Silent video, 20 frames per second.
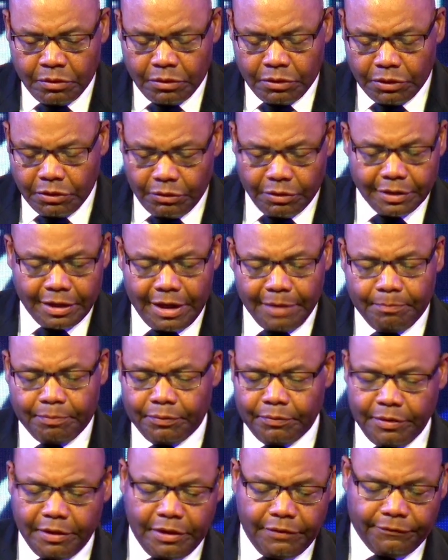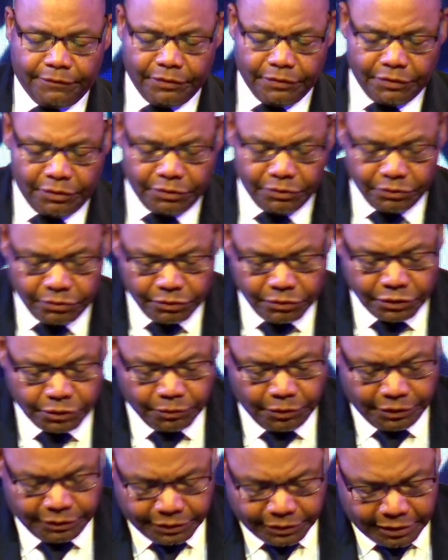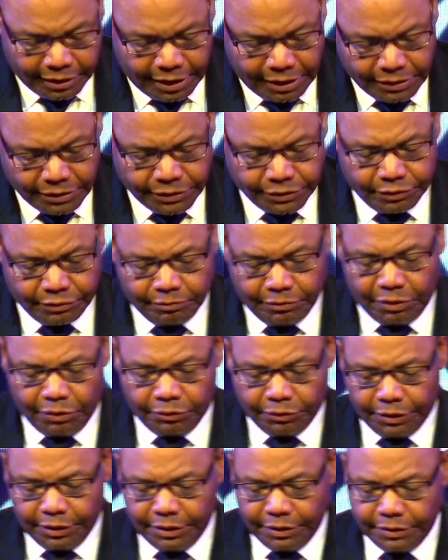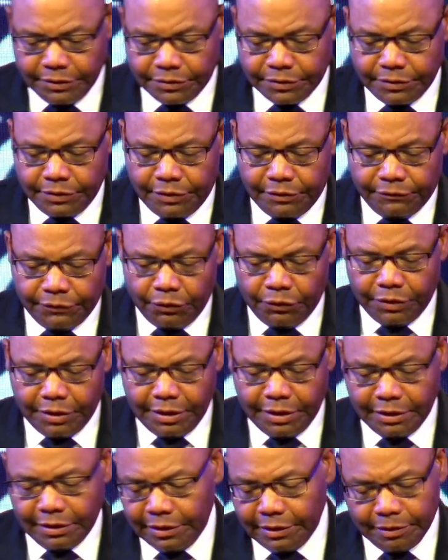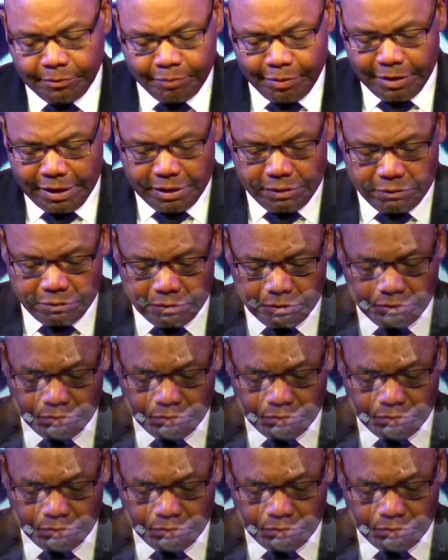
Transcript: Lord, I pray for those with testimonies of your healing power.